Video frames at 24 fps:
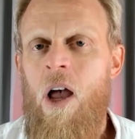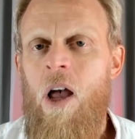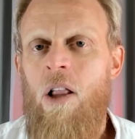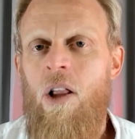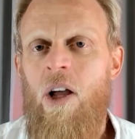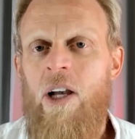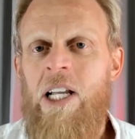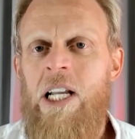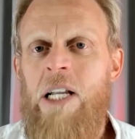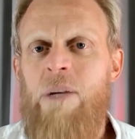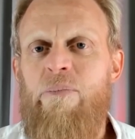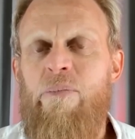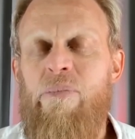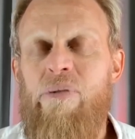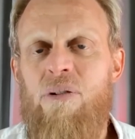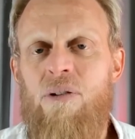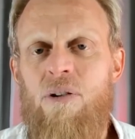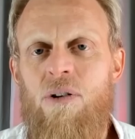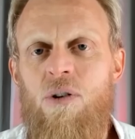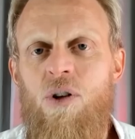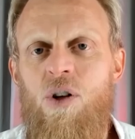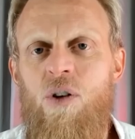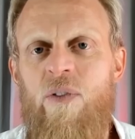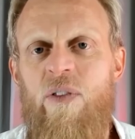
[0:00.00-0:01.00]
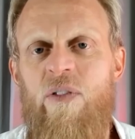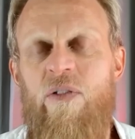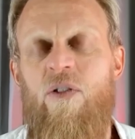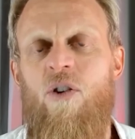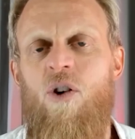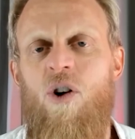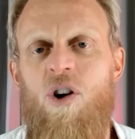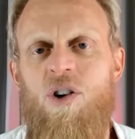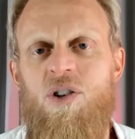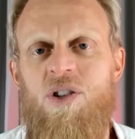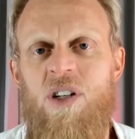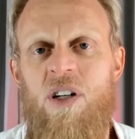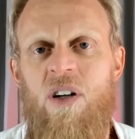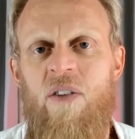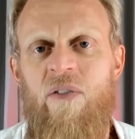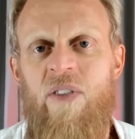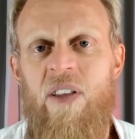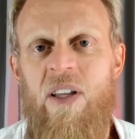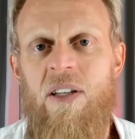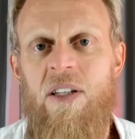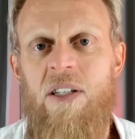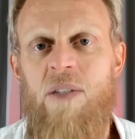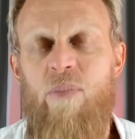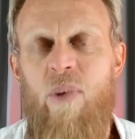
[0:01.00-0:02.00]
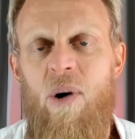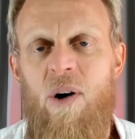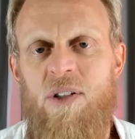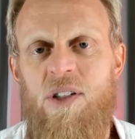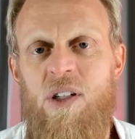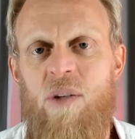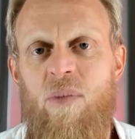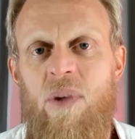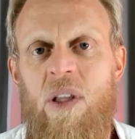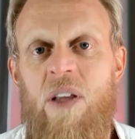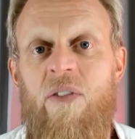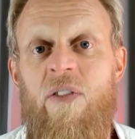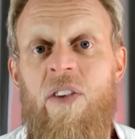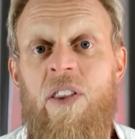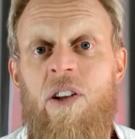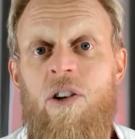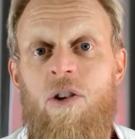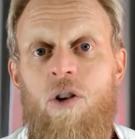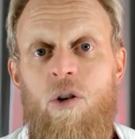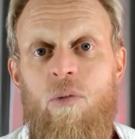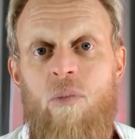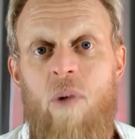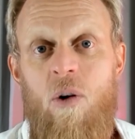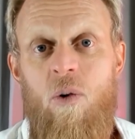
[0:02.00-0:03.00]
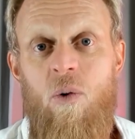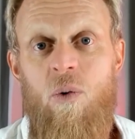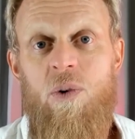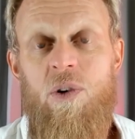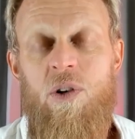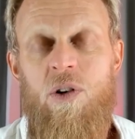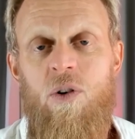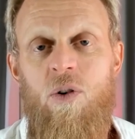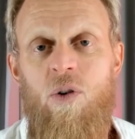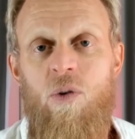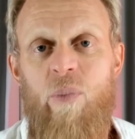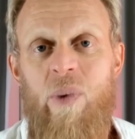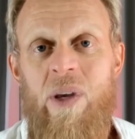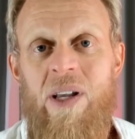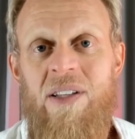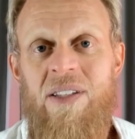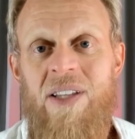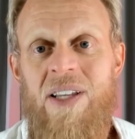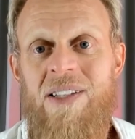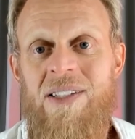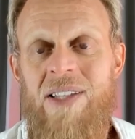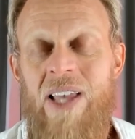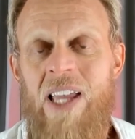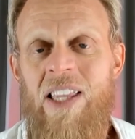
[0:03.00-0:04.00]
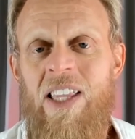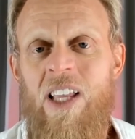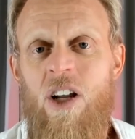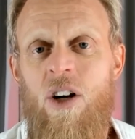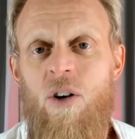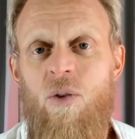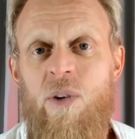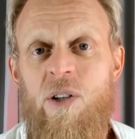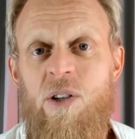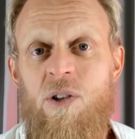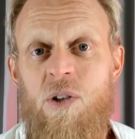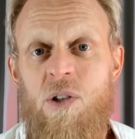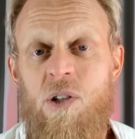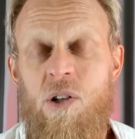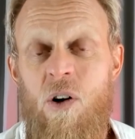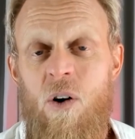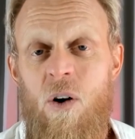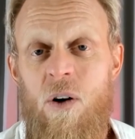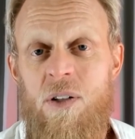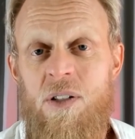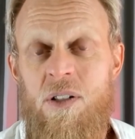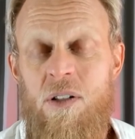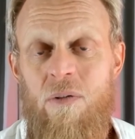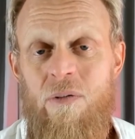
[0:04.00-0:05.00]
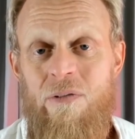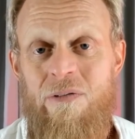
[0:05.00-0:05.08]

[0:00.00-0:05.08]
like an improved version of this, possibly for the new Model 2, because they're saying they're going to reduce costs